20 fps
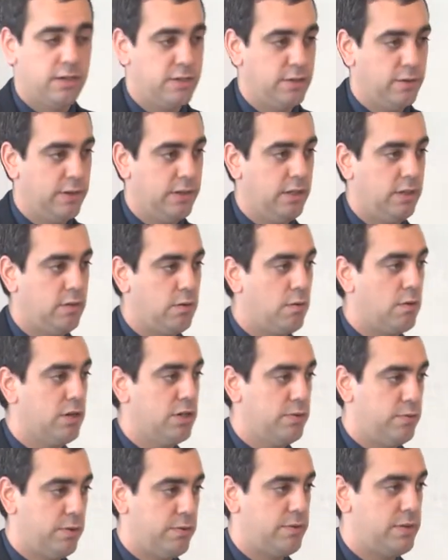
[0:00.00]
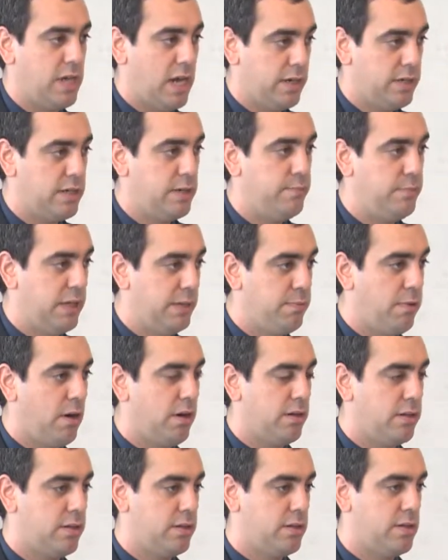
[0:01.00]
during the course, which was actually a big
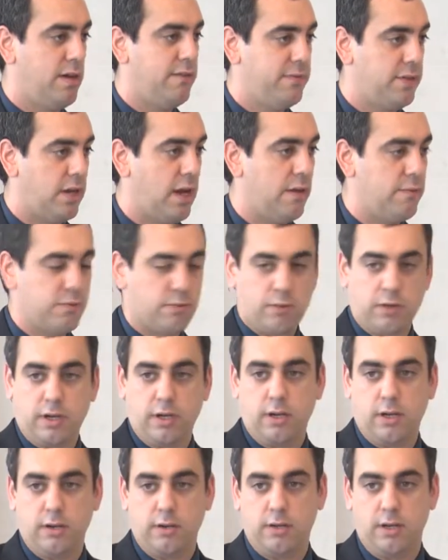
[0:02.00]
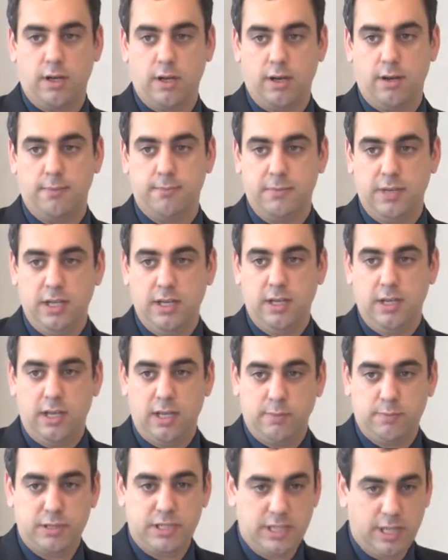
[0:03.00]
part of the stuff that I was working on um,
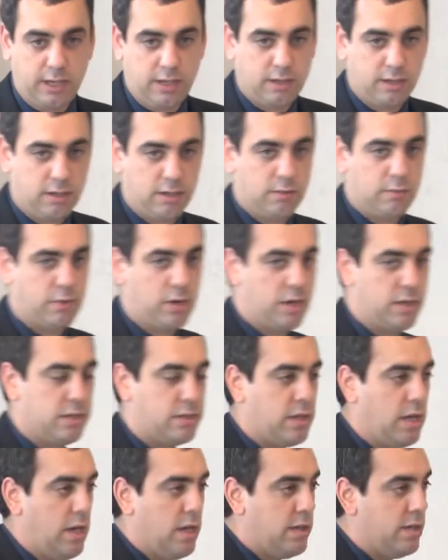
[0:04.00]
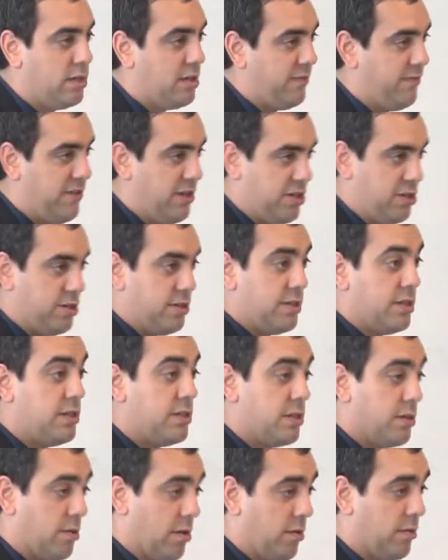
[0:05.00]
in particular, was the deficiency
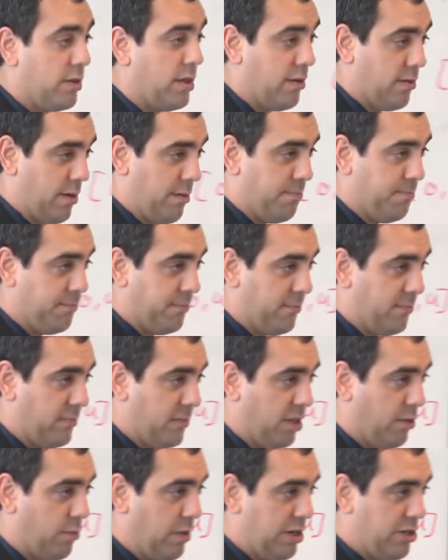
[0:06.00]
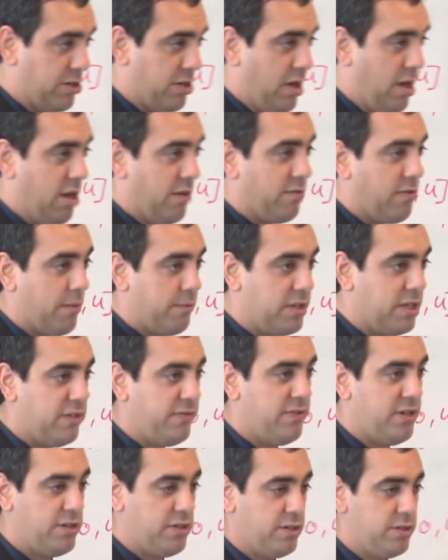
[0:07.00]
zero theorem, which from the
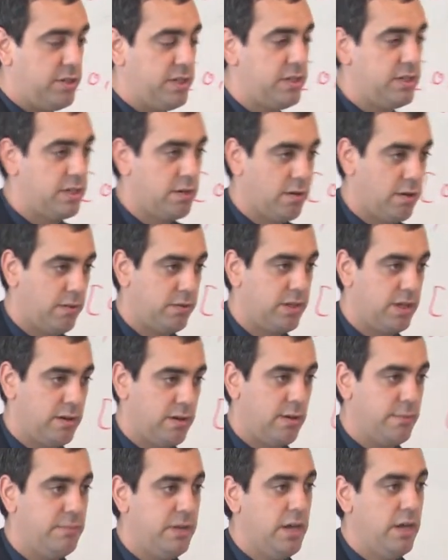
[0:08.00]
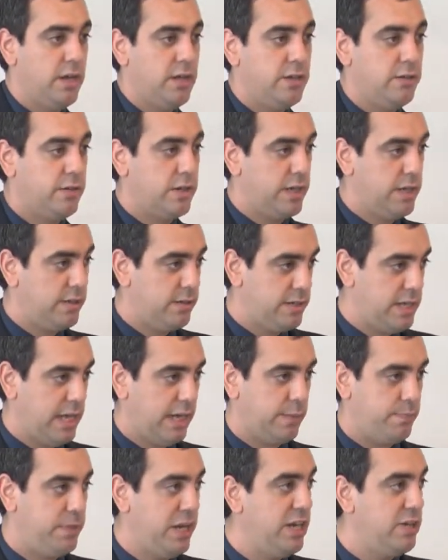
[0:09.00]
deficiency zero theorem, you can either
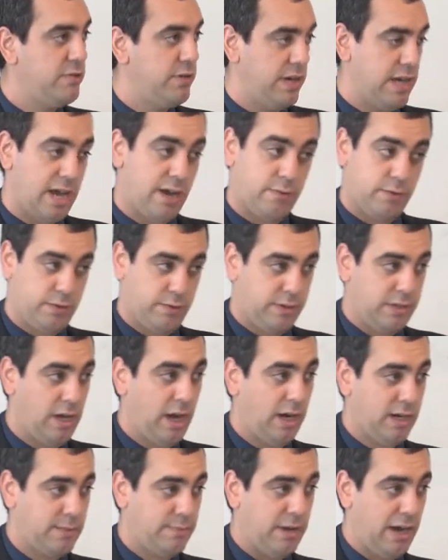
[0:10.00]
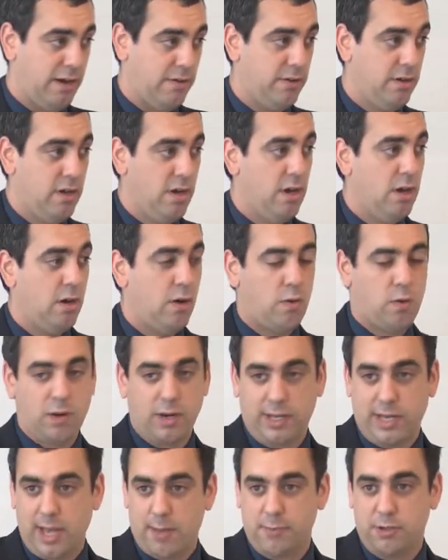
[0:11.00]
take a Petri net, which we talked about, or
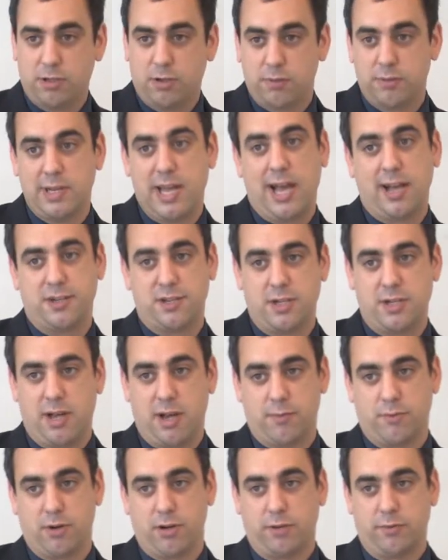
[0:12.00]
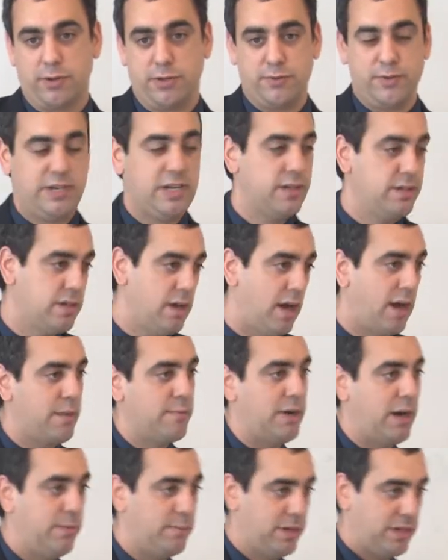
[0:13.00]
a chemical reaction network, which we didn't talk
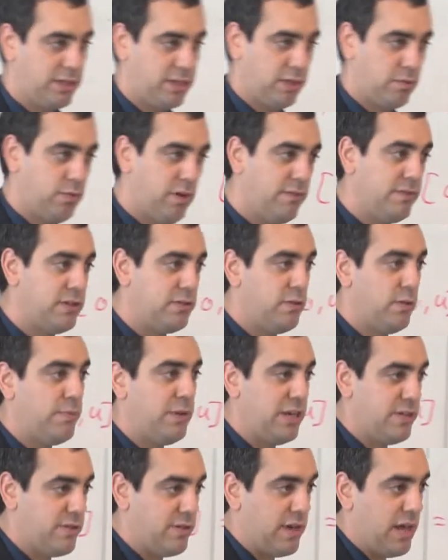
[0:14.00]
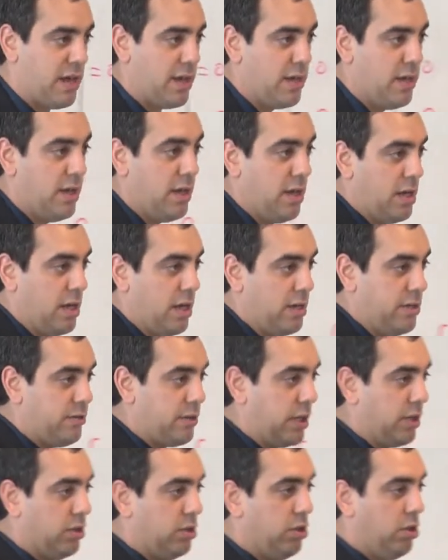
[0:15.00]
about, but it's equivalent to a Petri net. And you
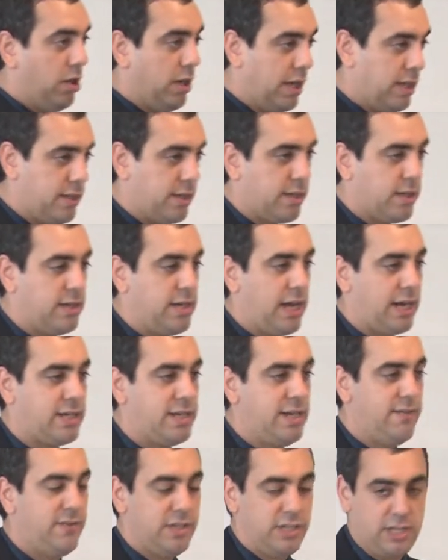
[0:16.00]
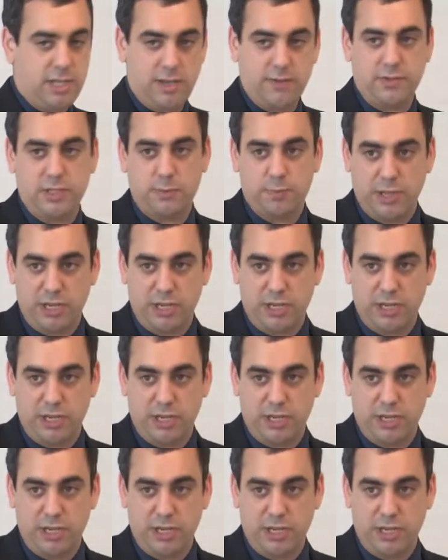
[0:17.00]
can look at the connectivity of this